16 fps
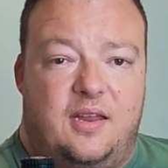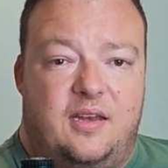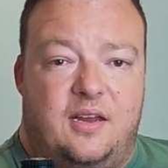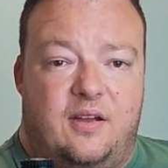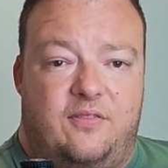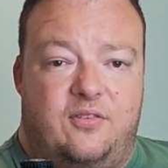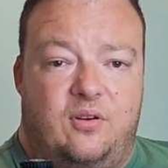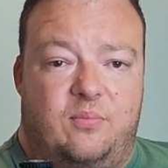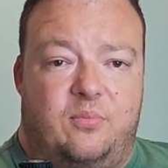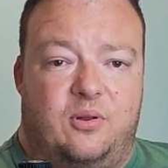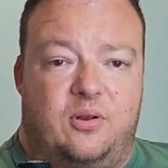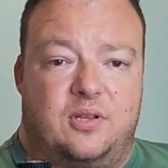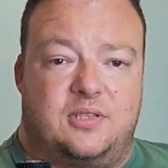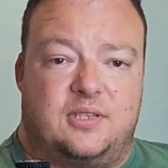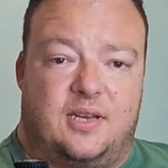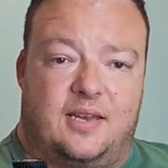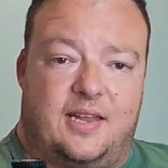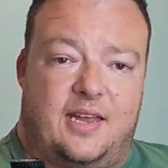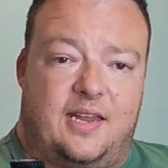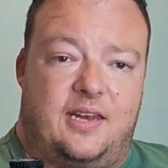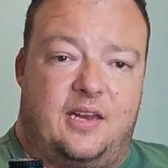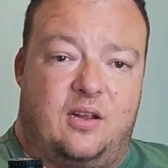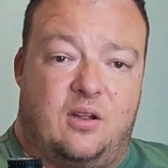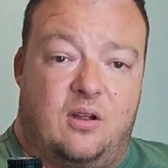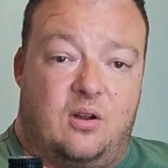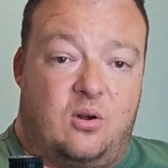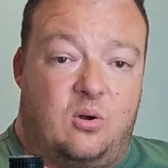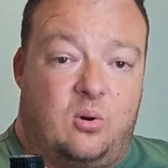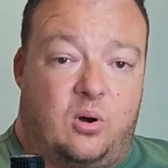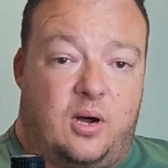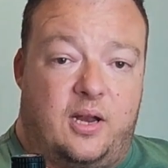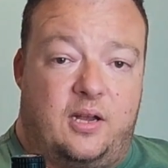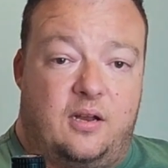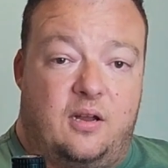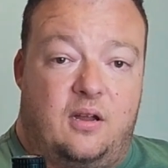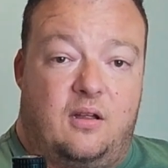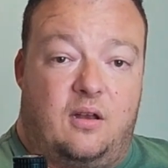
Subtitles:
Now, if your bullets are landing quite